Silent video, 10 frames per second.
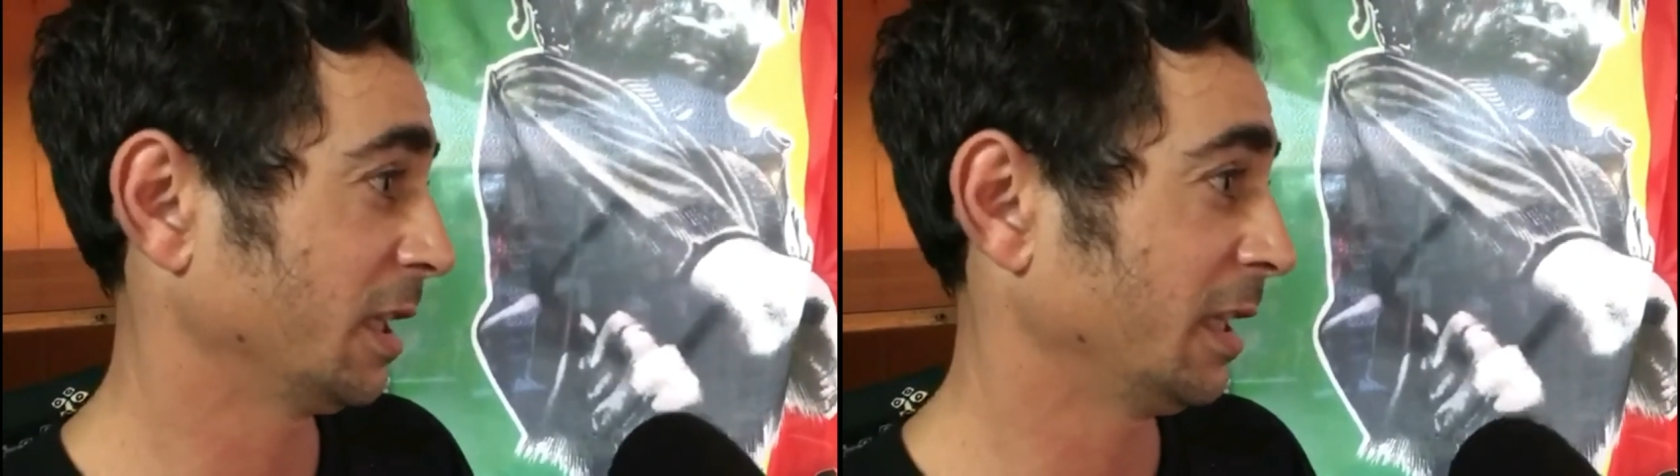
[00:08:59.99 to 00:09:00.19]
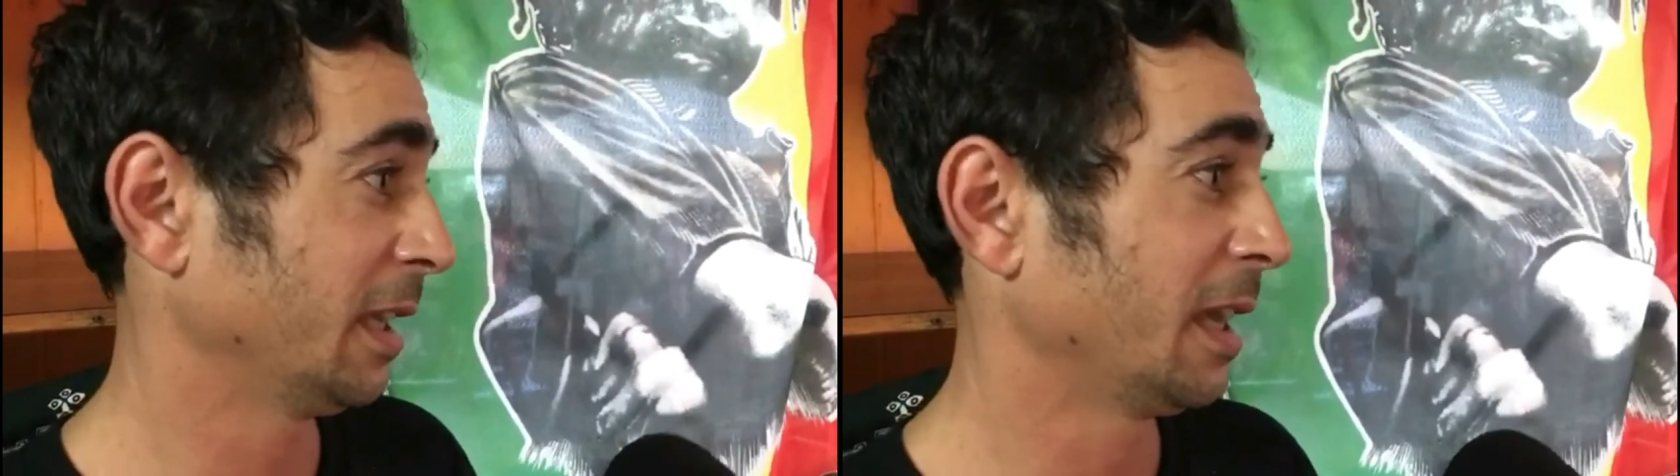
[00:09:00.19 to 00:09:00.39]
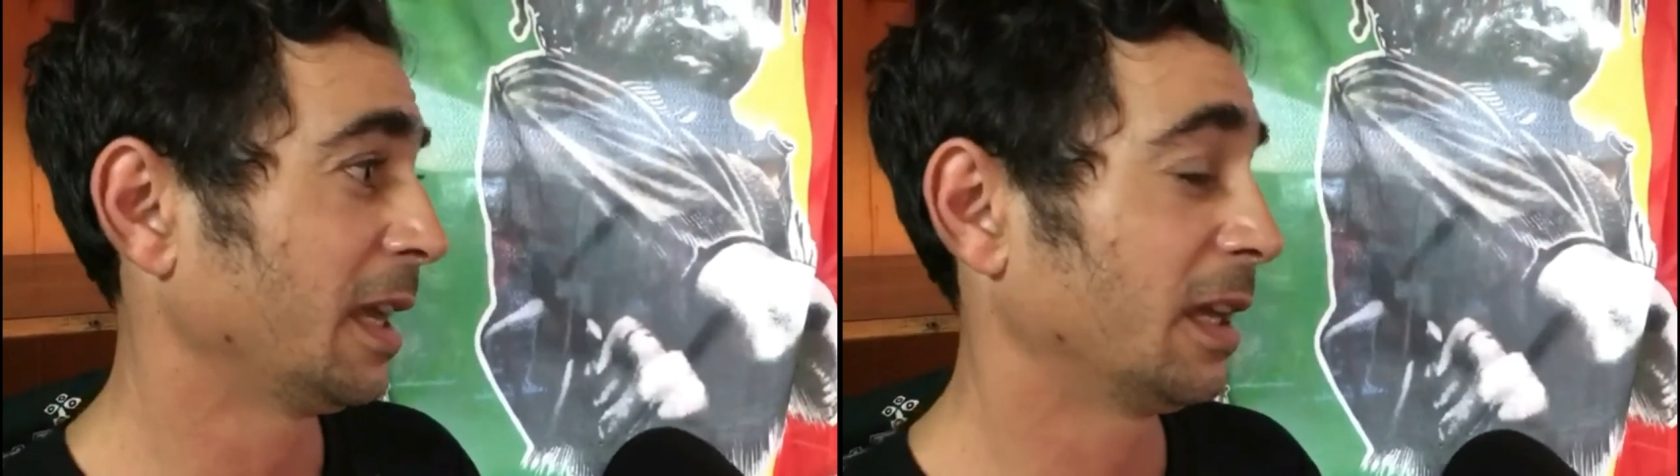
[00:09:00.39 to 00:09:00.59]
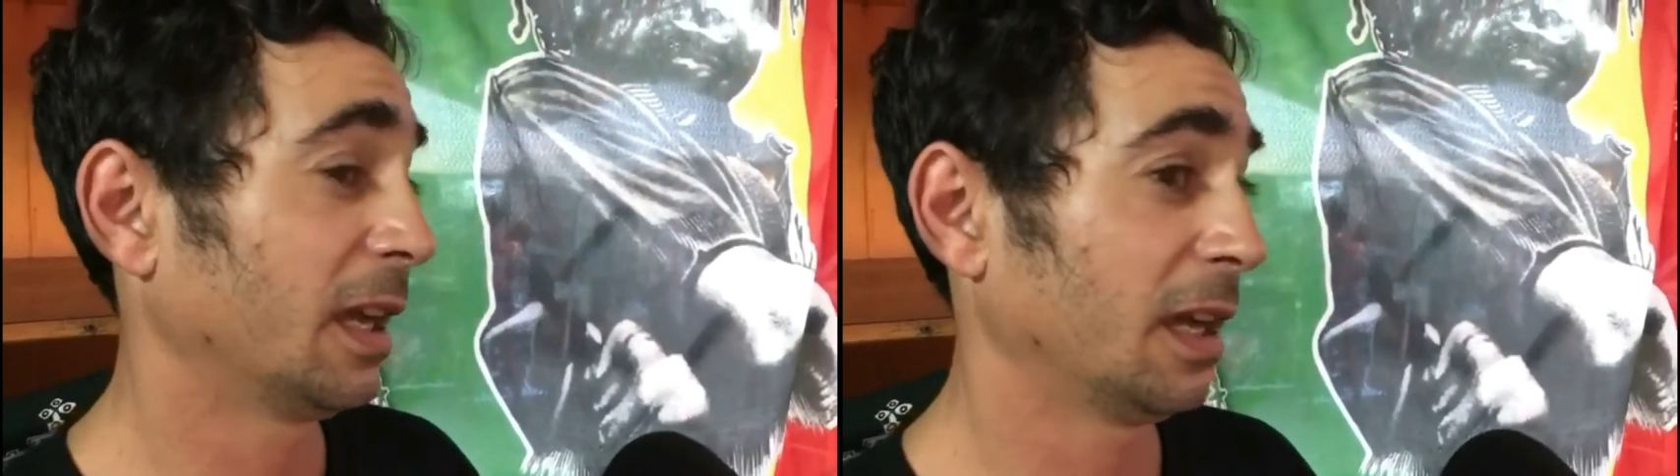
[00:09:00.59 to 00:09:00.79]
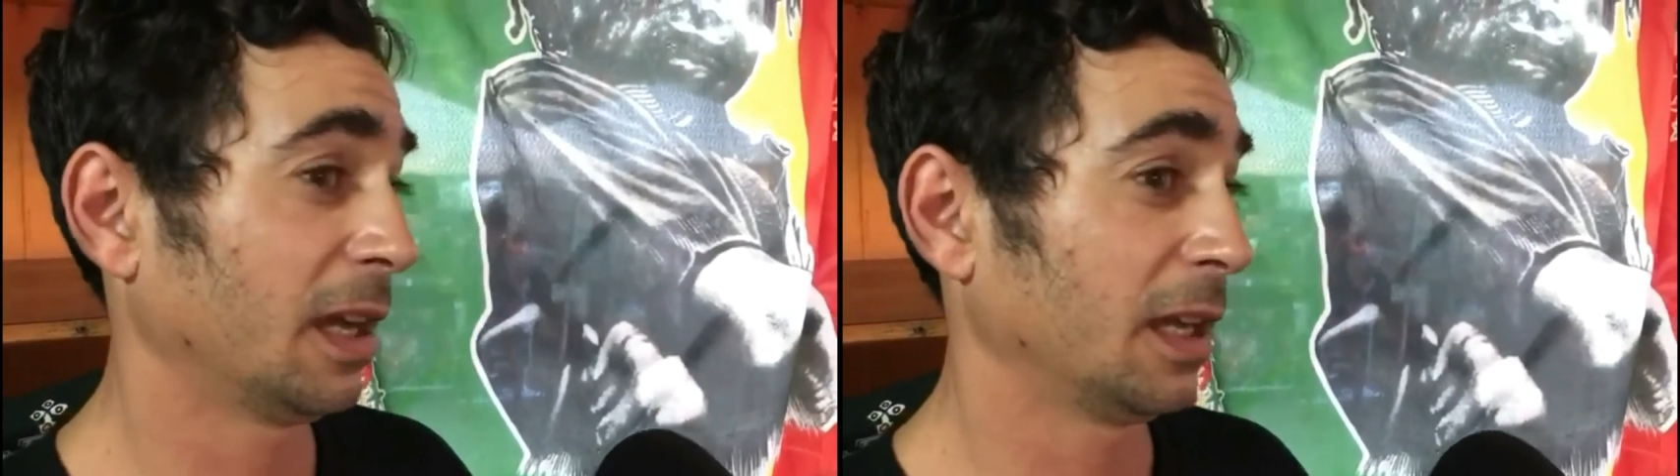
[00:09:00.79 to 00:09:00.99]
naturally,
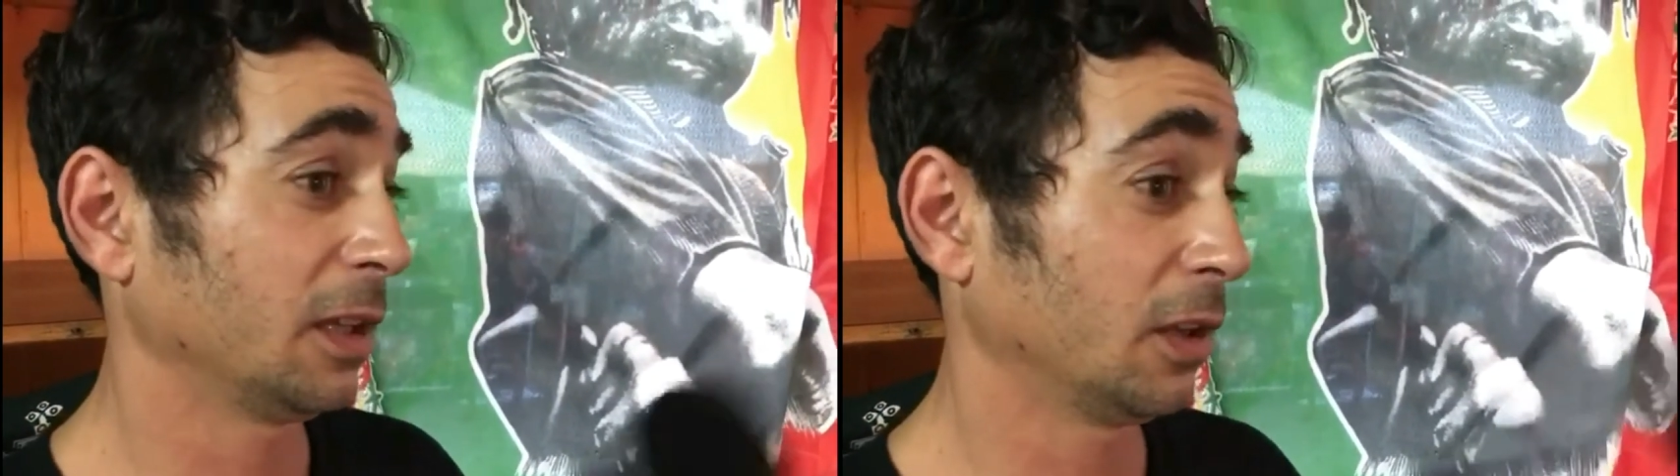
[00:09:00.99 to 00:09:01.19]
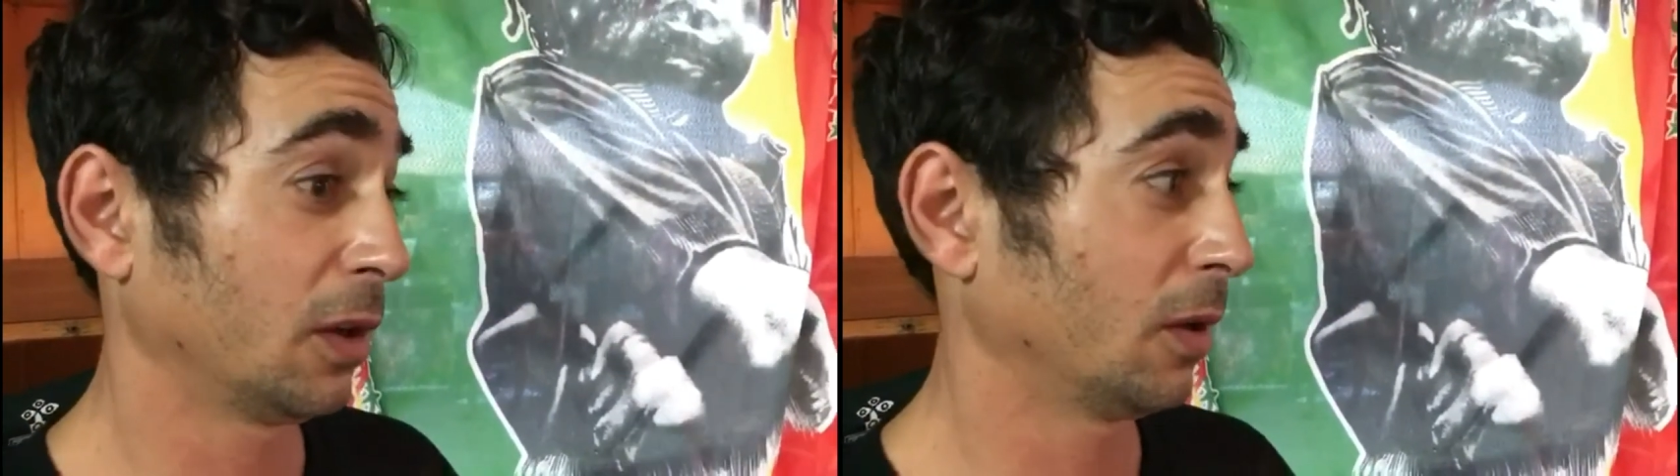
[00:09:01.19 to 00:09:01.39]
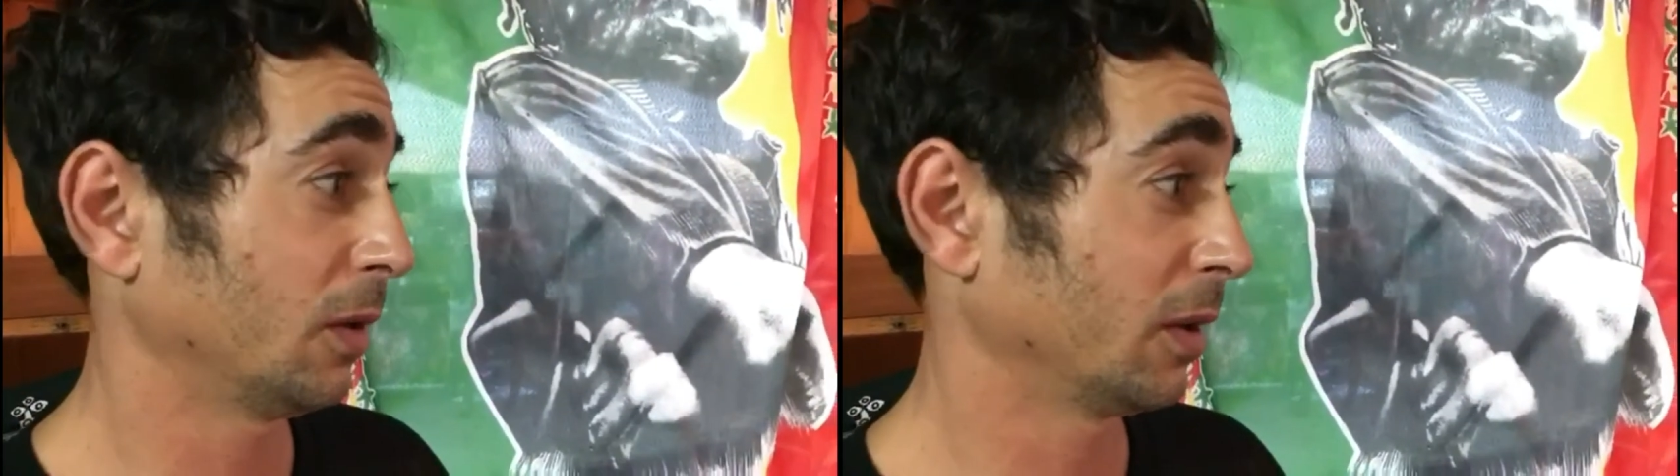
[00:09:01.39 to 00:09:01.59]
uh, you and know,